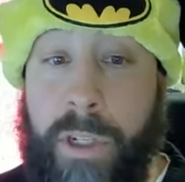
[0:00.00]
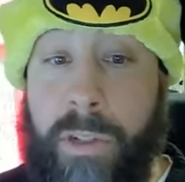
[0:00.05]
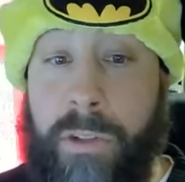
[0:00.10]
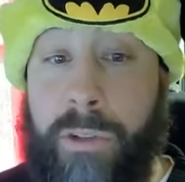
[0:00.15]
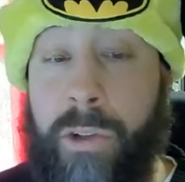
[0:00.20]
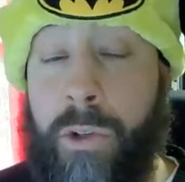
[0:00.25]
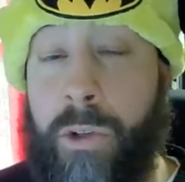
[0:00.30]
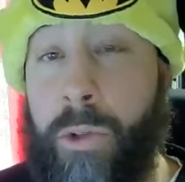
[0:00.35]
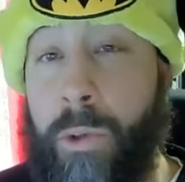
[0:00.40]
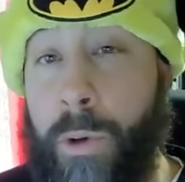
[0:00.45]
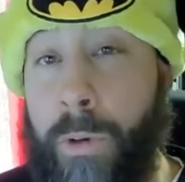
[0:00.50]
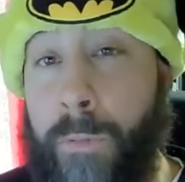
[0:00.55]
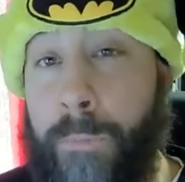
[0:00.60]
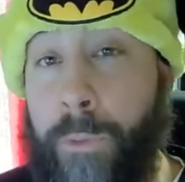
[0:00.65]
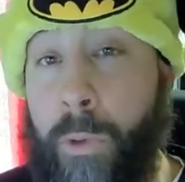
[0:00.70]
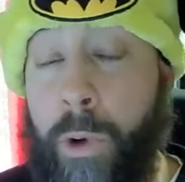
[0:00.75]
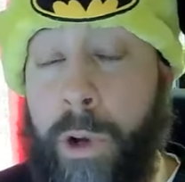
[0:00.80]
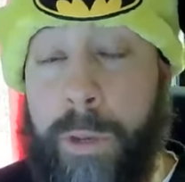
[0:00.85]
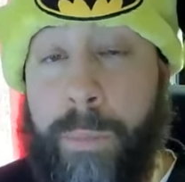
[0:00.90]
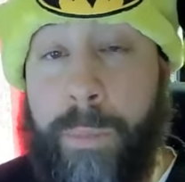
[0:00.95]
So to
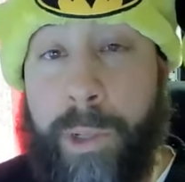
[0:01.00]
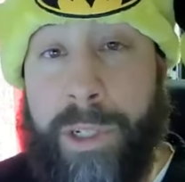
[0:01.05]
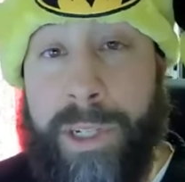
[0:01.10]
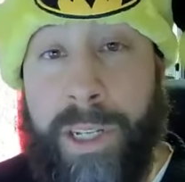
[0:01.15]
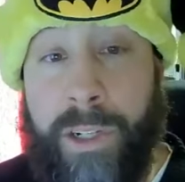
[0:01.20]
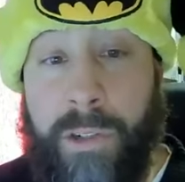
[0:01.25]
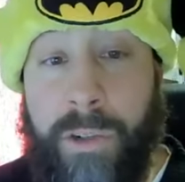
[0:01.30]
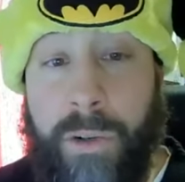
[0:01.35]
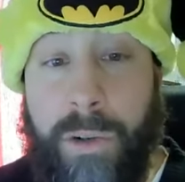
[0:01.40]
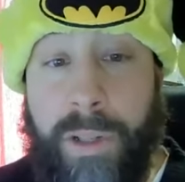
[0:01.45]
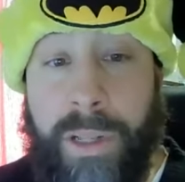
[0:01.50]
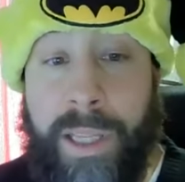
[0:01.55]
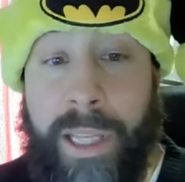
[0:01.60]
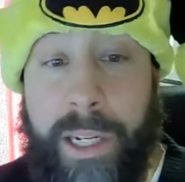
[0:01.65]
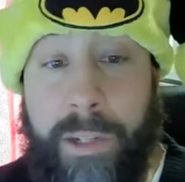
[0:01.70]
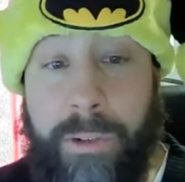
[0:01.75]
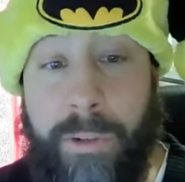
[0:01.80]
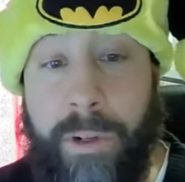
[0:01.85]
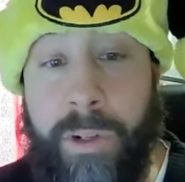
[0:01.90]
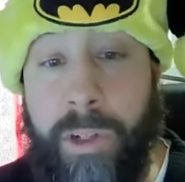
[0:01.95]
avoid potential
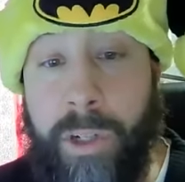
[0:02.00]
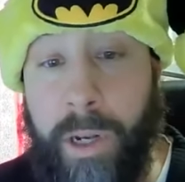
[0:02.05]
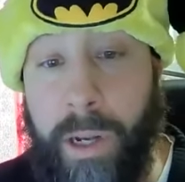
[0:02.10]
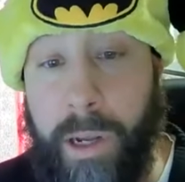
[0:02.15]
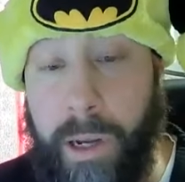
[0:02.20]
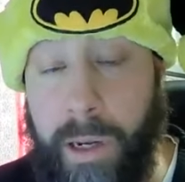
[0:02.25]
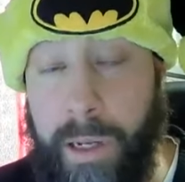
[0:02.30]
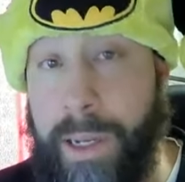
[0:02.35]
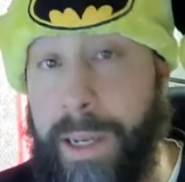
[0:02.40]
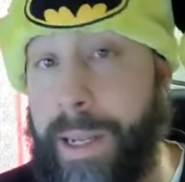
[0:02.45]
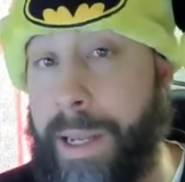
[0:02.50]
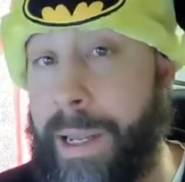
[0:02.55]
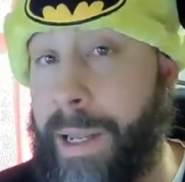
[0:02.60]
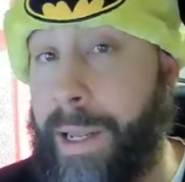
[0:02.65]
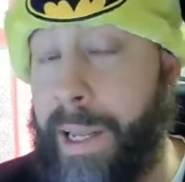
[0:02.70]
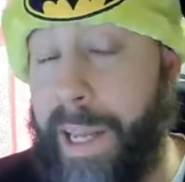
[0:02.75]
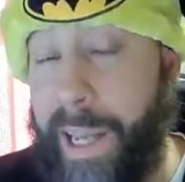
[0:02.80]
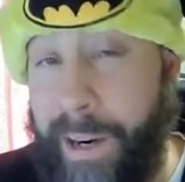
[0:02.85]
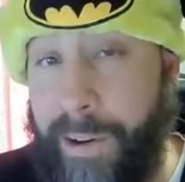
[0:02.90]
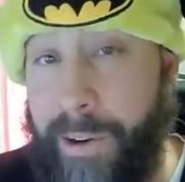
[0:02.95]
electric shock,
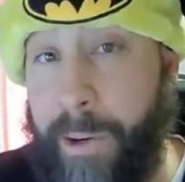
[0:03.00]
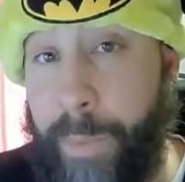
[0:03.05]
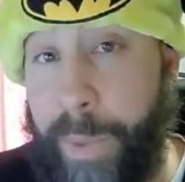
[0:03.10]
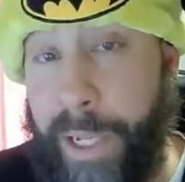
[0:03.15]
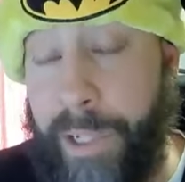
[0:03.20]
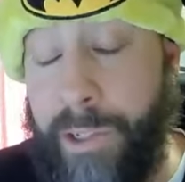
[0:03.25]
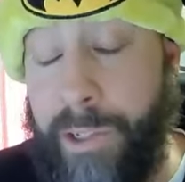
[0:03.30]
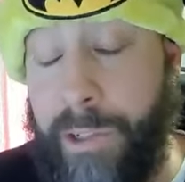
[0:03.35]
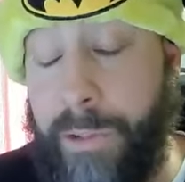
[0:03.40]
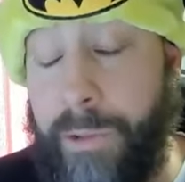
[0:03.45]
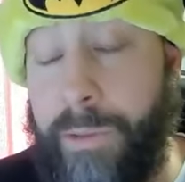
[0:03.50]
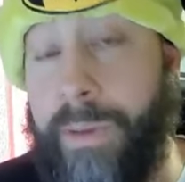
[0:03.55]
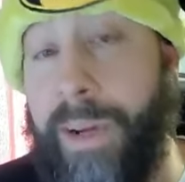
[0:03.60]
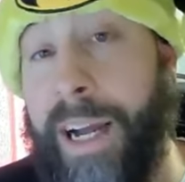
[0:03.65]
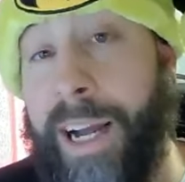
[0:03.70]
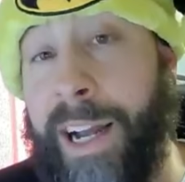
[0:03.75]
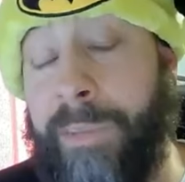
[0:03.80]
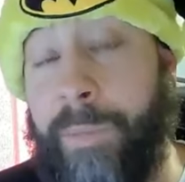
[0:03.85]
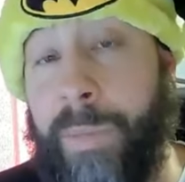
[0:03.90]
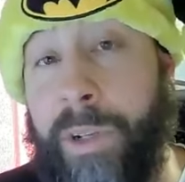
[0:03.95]
I don't know about you,
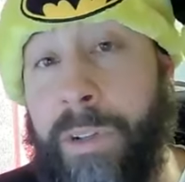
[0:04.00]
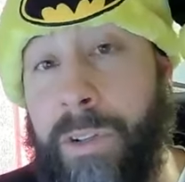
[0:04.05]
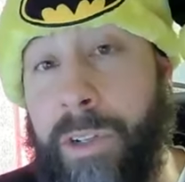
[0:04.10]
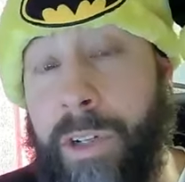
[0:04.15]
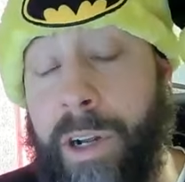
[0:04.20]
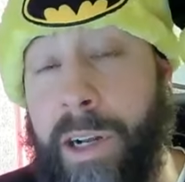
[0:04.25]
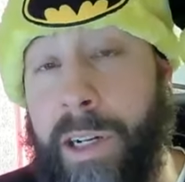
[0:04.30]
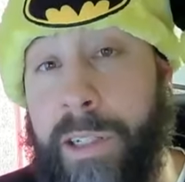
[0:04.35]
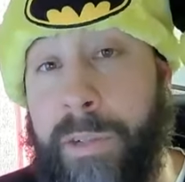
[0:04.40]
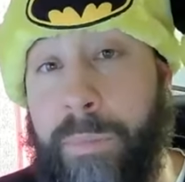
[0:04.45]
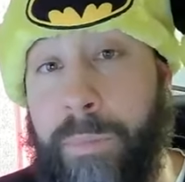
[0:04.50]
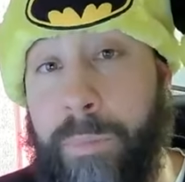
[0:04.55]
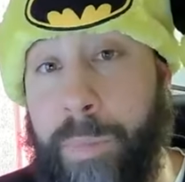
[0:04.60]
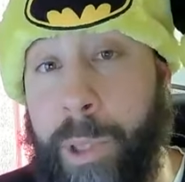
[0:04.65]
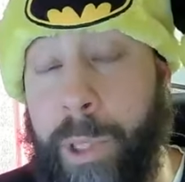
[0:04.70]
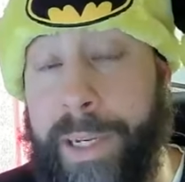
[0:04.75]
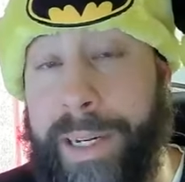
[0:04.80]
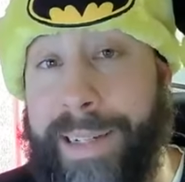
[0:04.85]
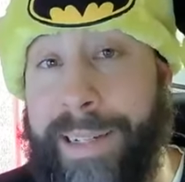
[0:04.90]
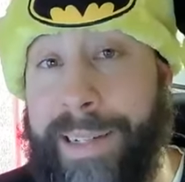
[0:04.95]
I've been shocked
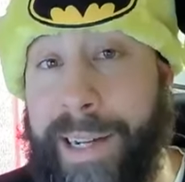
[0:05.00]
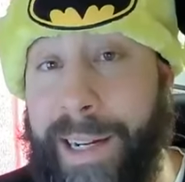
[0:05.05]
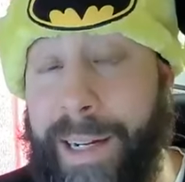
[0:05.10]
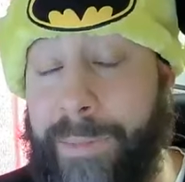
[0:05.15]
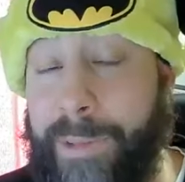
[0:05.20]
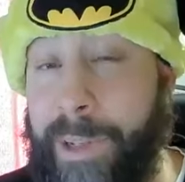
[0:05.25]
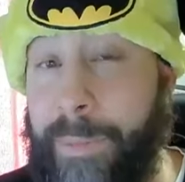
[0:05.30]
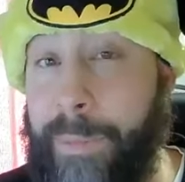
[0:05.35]
plenty of times.